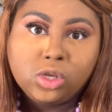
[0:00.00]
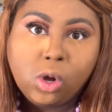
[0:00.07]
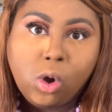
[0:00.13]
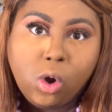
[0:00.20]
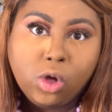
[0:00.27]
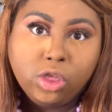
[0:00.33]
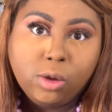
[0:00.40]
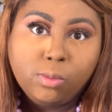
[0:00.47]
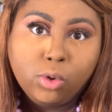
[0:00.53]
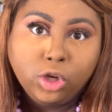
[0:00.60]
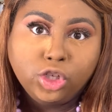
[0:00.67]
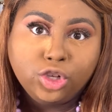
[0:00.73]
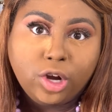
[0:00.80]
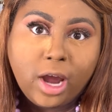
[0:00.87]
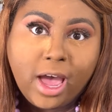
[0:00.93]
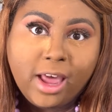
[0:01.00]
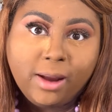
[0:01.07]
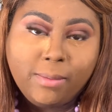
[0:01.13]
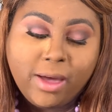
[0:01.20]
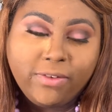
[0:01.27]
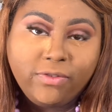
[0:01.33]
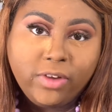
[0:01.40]
all the moisture out of
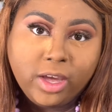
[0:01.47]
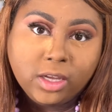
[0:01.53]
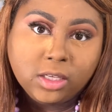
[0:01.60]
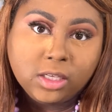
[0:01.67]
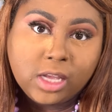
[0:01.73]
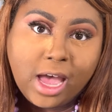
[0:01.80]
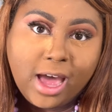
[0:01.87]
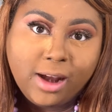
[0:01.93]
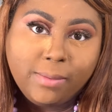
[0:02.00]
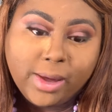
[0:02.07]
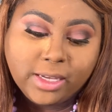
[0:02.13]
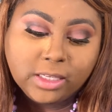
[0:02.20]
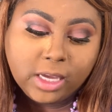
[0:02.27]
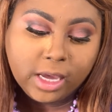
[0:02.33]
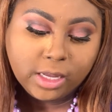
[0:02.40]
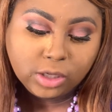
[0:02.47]
my face, out of my skin.